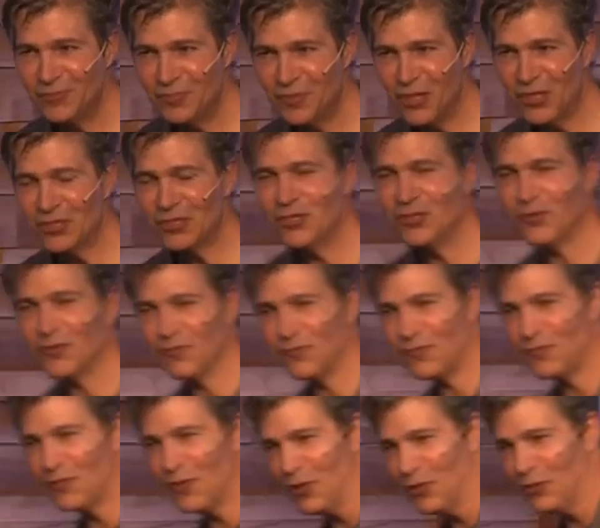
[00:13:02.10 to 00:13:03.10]
but you're
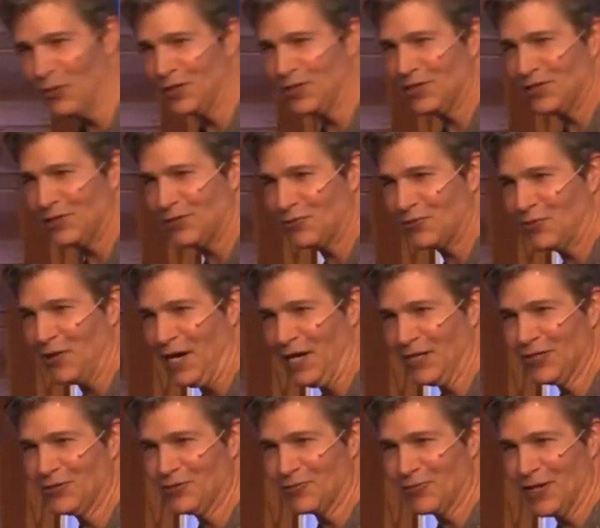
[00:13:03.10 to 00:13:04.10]
flowing in the
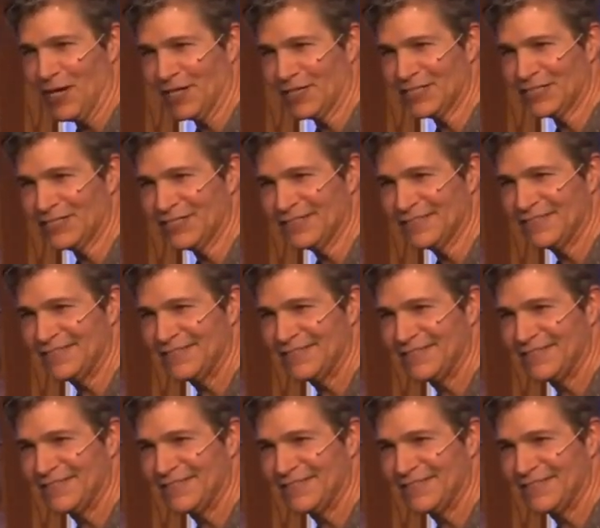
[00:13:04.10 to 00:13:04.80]
right direction.